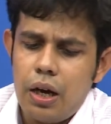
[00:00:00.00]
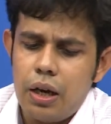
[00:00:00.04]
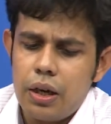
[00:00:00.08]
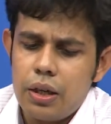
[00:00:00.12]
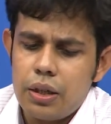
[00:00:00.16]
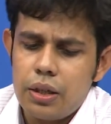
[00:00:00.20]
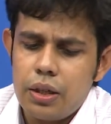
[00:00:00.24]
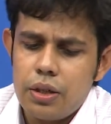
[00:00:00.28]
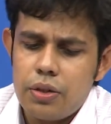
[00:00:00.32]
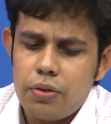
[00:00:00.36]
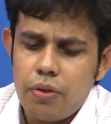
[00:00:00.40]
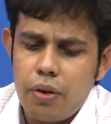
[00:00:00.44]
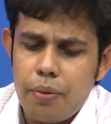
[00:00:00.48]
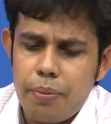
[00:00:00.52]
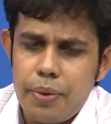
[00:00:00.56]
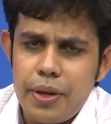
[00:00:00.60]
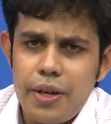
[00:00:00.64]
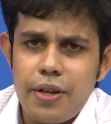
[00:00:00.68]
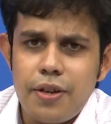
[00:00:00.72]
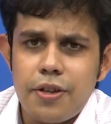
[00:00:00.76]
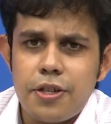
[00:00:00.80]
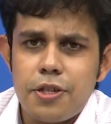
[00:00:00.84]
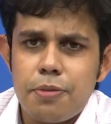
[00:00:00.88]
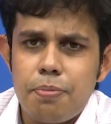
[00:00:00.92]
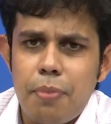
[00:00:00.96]
this will be
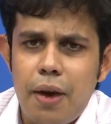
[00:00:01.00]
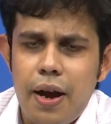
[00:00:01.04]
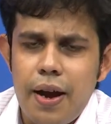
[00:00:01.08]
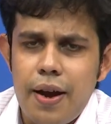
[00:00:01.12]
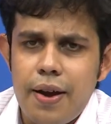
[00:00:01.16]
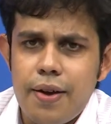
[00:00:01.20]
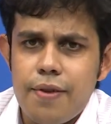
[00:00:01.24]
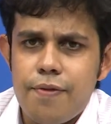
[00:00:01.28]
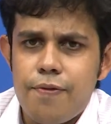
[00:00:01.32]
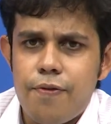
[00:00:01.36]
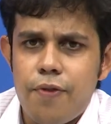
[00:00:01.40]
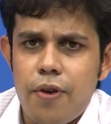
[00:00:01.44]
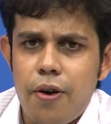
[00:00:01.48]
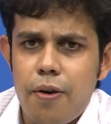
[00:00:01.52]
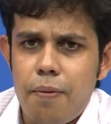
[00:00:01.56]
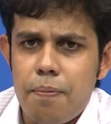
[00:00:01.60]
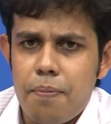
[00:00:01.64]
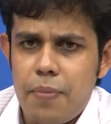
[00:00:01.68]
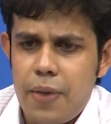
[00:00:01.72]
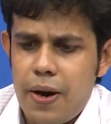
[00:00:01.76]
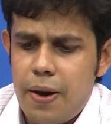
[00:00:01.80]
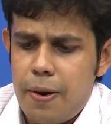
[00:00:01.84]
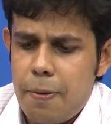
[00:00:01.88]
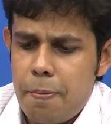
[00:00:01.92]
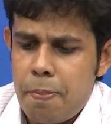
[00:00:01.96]
inspired
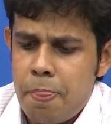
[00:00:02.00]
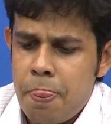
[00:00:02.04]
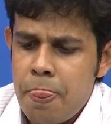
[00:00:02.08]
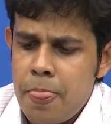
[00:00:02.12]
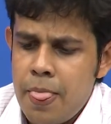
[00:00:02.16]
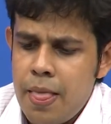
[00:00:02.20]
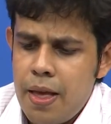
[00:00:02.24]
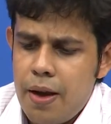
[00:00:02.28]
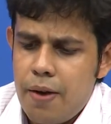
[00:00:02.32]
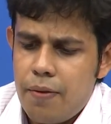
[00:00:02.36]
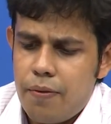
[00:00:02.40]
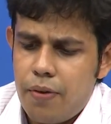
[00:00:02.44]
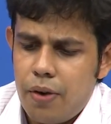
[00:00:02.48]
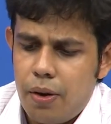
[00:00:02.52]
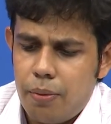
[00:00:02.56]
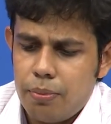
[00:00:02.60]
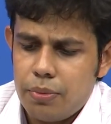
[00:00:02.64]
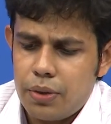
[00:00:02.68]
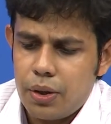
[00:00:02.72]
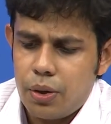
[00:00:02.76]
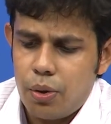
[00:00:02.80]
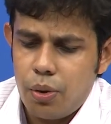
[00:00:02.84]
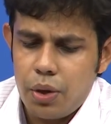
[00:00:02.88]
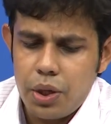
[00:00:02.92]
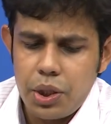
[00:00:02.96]
from
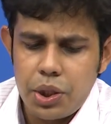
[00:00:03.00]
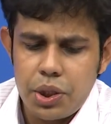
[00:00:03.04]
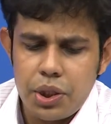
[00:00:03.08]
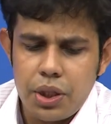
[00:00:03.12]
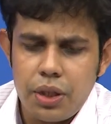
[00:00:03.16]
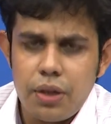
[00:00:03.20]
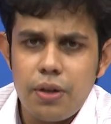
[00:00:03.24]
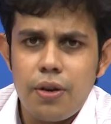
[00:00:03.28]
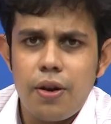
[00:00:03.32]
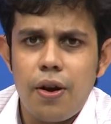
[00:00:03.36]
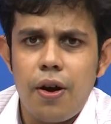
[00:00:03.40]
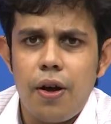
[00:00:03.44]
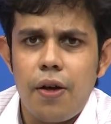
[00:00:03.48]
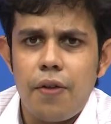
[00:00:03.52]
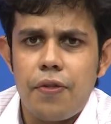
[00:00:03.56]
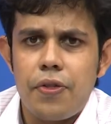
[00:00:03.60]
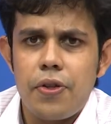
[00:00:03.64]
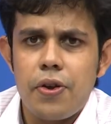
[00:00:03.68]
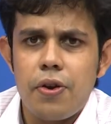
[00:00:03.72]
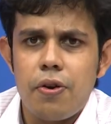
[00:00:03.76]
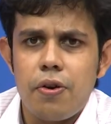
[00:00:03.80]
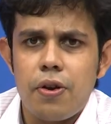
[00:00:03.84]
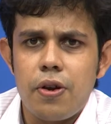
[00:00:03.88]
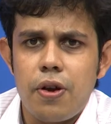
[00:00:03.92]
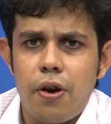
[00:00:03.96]
the collision
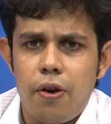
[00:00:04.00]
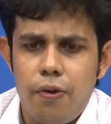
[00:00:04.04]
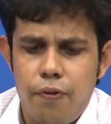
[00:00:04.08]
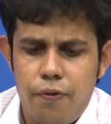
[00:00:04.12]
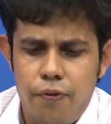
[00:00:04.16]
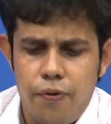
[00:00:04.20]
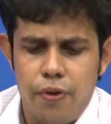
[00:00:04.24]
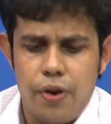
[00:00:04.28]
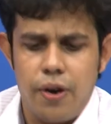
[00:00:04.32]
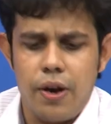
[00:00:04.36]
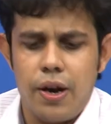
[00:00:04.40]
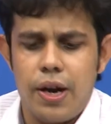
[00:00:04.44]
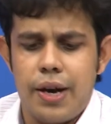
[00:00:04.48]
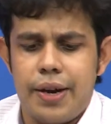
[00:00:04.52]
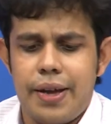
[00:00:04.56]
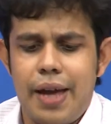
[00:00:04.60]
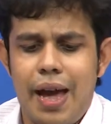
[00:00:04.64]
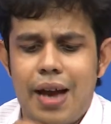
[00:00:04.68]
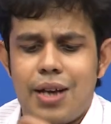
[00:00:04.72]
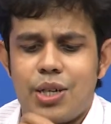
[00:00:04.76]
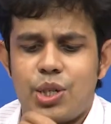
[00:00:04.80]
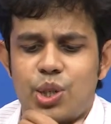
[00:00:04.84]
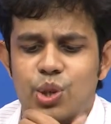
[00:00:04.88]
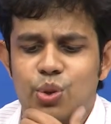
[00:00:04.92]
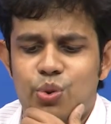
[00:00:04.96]
theory of
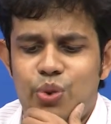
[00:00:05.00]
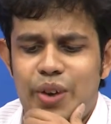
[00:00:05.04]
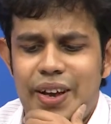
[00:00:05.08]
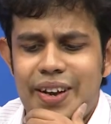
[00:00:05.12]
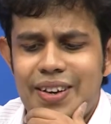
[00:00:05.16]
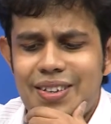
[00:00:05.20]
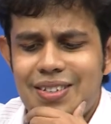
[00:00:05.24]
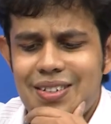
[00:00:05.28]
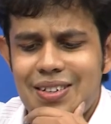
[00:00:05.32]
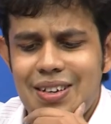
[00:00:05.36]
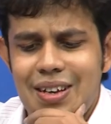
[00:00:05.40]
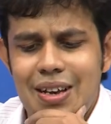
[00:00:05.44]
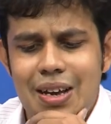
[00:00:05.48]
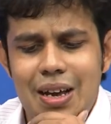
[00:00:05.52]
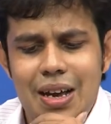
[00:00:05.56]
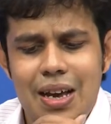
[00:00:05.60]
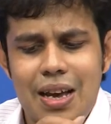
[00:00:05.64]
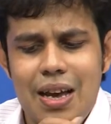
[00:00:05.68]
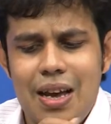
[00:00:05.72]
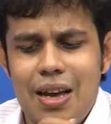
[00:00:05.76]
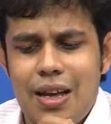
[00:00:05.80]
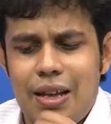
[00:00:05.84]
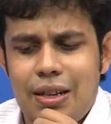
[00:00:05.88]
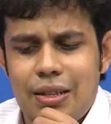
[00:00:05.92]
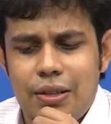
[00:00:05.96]
reaction rates,
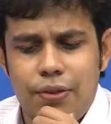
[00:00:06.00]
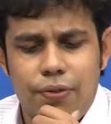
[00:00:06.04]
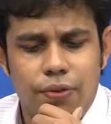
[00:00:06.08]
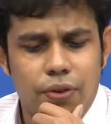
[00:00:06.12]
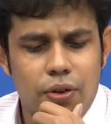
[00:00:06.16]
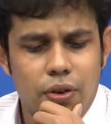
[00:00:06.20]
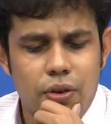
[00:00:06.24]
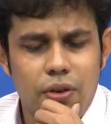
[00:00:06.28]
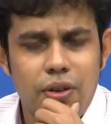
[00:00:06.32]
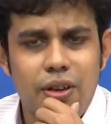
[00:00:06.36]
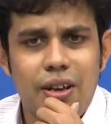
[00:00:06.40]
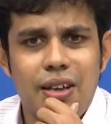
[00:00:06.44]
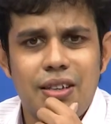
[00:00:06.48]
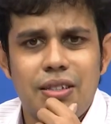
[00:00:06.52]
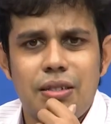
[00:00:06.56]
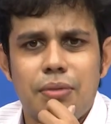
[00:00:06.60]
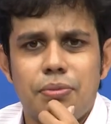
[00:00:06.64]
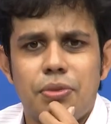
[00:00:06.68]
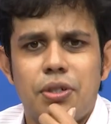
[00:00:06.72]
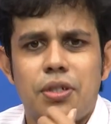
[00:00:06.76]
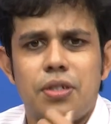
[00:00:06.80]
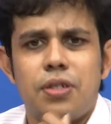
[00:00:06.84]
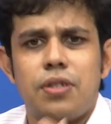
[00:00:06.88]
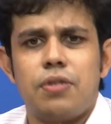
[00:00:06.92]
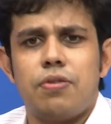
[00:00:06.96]
and the following
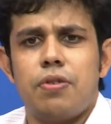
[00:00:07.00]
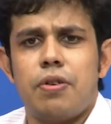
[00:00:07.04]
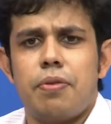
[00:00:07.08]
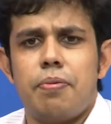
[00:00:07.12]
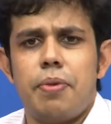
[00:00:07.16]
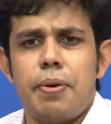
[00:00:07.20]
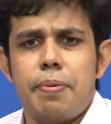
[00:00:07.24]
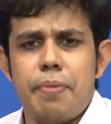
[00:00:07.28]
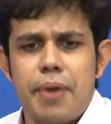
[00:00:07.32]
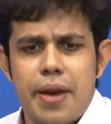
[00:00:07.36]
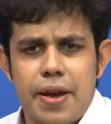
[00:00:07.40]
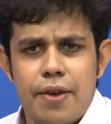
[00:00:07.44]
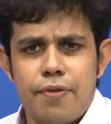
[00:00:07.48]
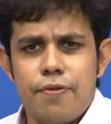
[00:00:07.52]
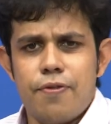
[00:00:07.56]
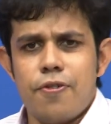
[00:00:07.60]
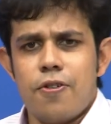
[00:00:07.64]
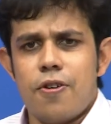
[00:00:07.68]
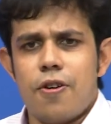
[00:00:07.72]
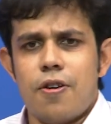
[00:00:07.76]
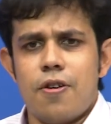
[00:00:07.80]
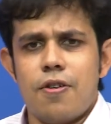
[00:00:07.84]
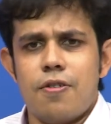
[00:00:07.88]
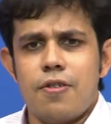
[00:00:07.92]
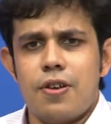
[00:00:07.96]
assumptions would be made
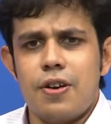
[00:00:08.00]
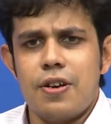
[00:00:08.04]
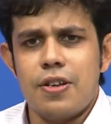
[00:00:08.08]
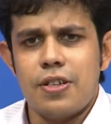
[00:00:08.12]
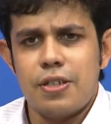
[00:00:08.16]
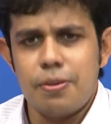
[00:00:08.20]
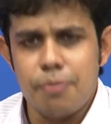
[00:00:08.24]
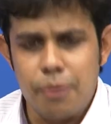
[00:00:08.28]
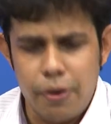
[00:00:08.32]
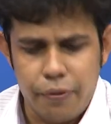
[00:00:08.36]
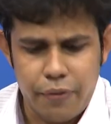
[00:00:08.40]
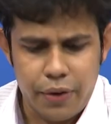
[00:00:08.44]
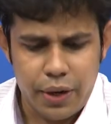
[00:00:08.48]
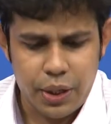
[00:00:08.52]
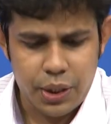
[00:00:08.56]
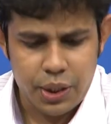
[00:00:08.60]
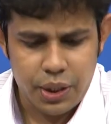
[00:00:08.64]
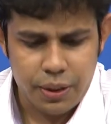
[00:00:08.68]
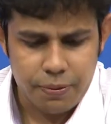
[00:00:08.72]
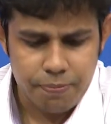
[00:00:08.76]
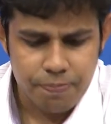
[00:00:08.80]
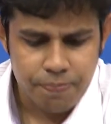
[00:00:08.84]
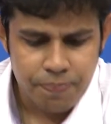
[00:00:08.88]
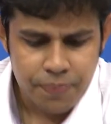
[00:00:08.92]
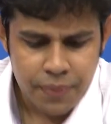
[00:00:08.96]
for
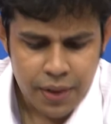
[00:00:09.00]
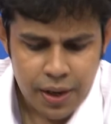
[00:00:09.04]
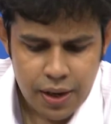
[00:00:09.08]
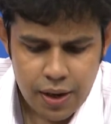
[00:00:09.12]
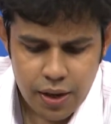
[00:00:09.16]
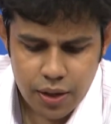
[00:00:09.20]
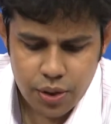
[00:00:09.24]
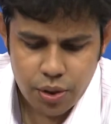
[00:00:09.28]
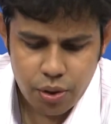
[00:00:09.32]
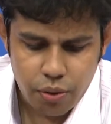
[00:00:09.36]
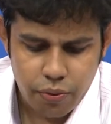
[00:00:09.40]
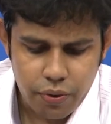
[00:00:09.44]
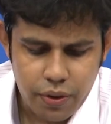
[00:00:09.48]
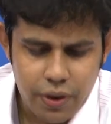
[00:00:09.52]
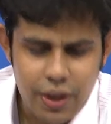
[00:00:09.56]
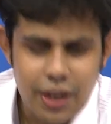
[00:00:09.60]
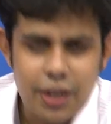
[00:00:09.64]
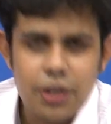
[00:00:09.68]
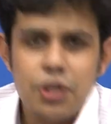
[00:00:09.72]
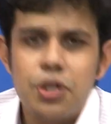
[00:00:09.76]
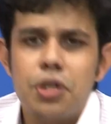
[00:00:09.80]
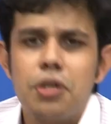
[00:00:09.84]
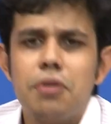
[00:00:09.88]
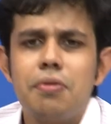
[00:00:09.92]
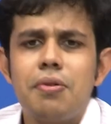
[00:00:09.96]
simplification. So, we will
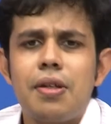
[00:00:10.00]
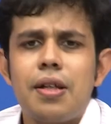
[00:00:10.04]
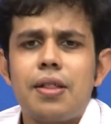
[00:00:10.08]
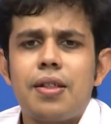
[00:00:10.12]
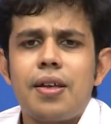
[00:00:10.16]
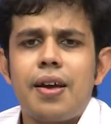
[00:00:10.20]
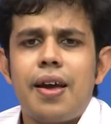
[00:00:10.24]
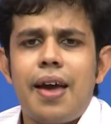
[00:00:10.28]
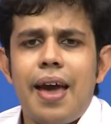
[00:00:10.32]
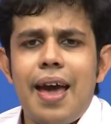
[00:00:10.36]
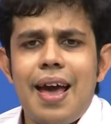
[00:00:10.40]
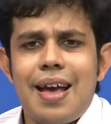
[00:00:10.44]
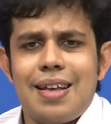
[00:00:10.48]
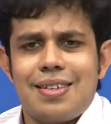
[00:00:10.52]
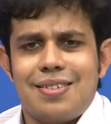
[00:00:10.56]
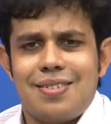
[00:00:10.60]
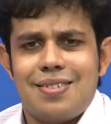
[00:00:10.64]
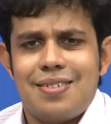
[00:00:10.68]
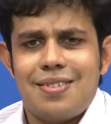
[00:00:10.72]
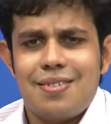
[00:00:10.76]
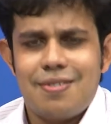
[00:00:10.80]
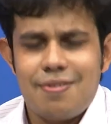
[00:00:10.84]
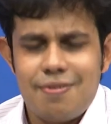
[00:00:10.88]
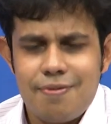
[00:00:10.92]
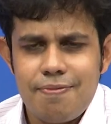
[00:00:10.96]
assume that the
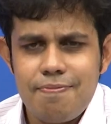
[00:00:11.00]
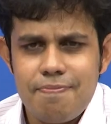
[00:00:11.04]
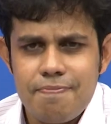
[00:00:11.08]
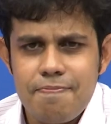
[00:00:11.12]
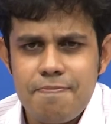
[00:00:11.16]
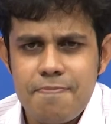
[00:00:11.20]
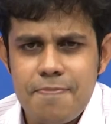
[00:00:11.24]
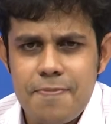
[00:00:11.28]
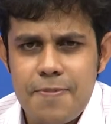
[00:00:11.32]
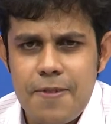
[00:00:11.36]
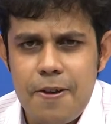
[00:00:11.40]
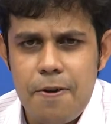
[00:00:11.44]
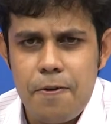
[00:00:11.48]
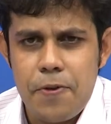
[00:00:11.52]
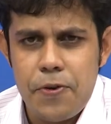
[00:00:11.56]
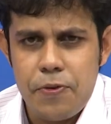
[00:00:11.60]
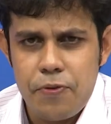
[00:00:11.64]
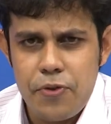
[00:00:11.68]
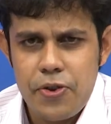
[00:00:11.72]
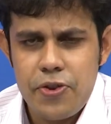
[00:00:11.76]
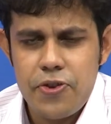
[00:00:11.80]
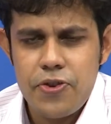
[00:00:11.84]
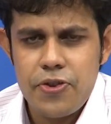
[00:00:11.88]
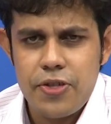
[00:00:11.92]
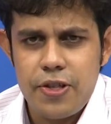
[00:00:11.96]
gas in
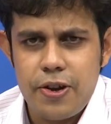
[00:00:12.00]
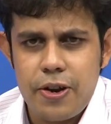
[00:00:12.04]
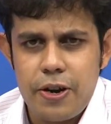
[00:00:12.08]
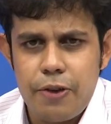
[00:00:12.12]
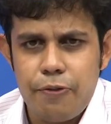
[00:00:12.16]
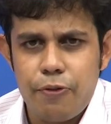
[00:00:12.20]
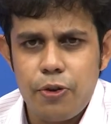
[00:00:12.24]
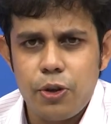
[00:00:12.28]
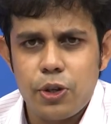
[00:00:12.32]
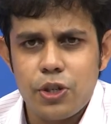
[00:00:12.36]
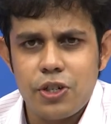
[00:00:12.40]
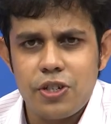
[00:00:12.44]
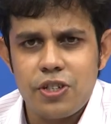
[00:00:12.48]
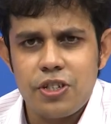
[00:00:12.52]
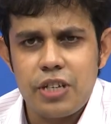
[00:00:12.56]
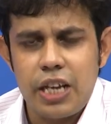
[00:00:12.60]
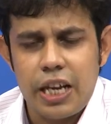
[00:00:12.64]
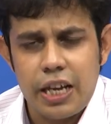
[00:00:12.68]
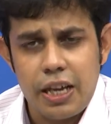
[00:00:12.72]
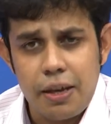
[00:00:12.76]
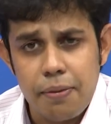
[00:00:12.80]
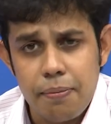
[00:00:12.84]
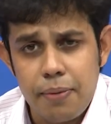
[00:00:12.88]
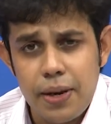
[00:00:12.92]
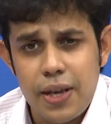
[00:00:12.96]
which the diffusion is
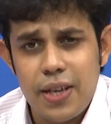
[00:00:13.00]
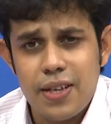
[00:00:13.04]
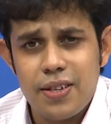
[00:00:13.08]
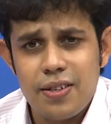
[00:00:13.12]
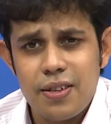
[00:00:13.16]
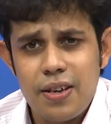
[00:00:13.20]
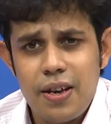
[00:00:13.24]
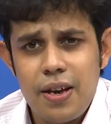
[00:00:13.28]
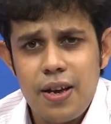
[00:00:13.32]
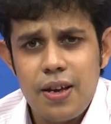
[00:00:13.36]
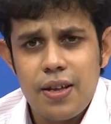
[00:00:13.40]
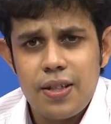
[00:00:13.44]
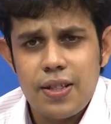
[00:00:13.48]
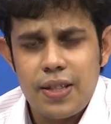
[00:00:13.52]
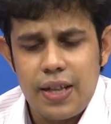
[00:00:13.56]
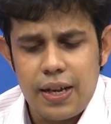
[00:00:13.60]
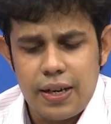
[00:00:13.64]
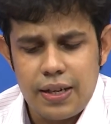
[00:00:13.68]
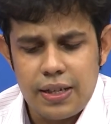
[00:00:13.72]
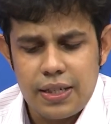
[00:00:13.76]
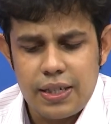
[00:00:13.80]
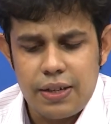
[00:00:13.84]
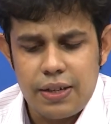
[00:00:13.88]
taking place, that is